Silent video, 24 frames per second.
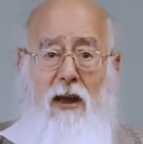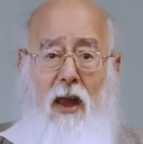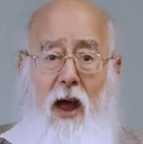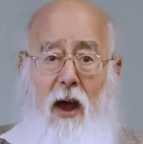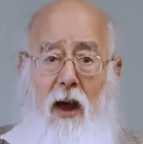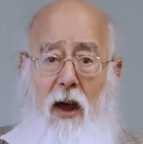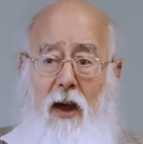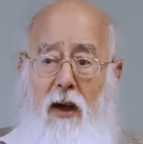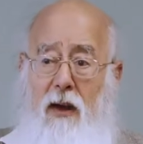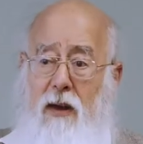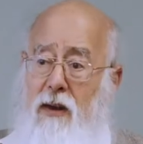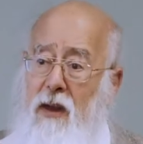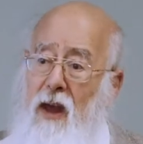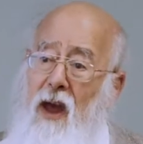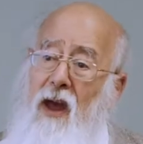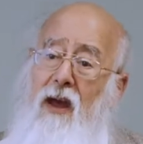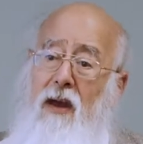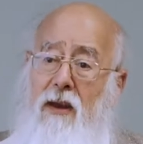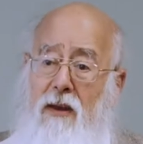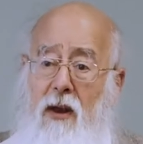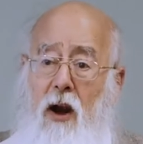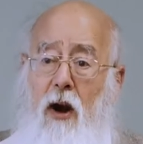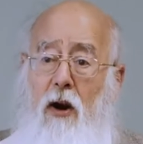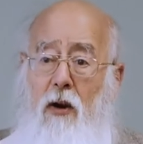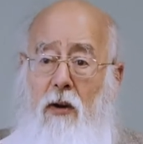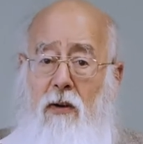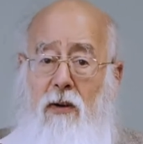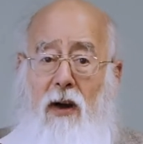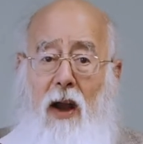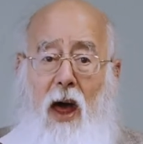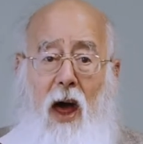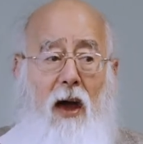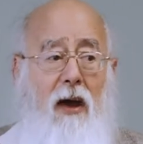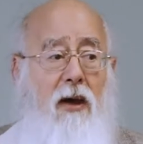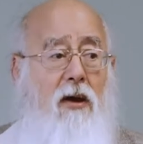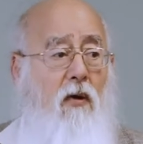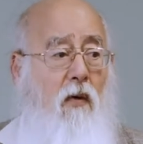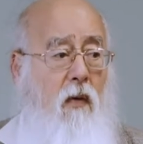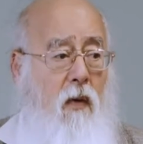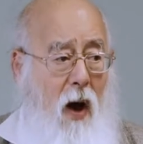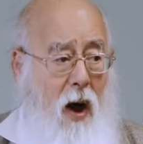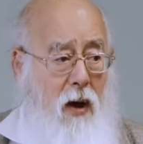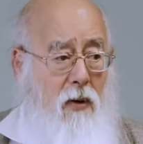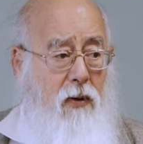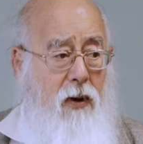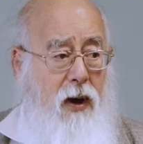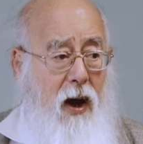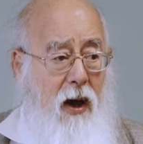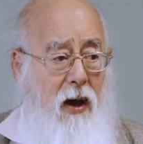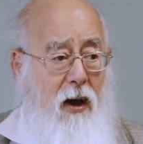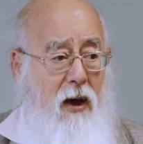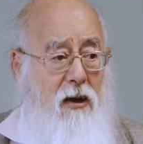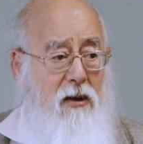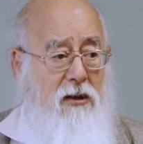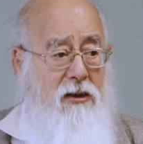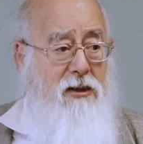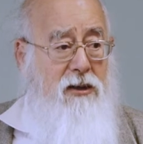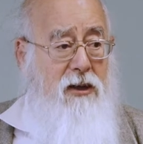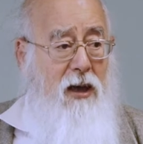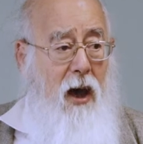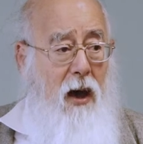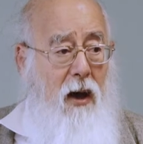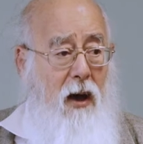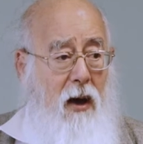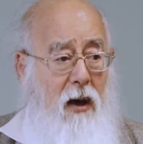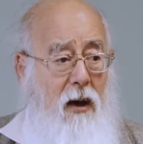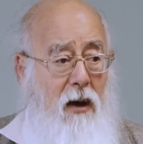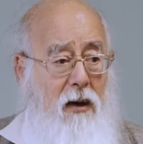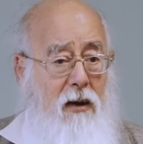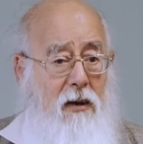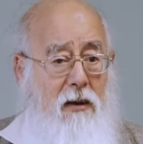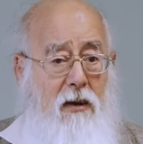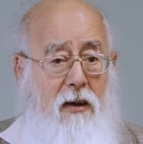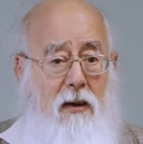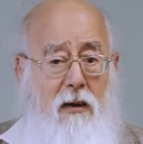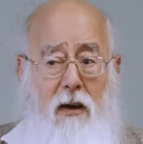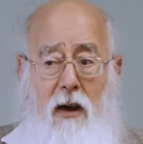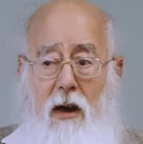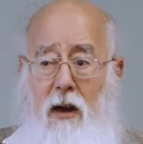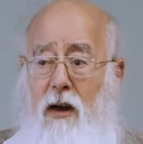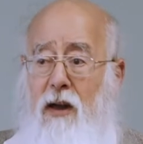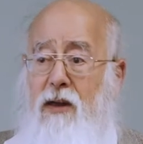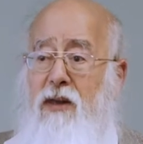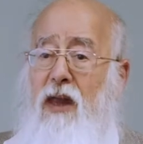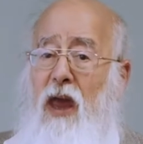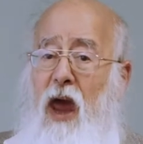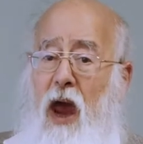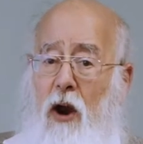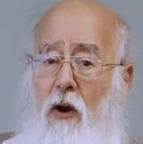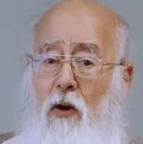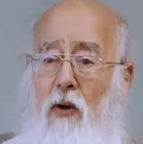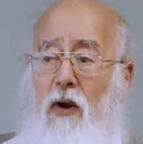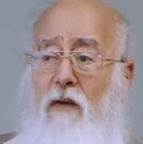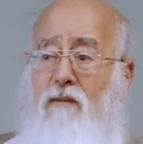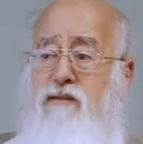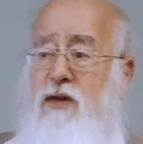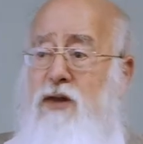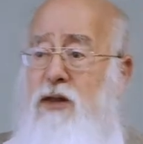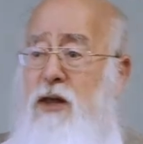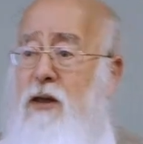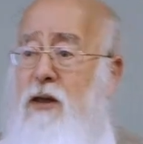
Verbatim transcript: like you know, like quotas, uh, uh, tariffs,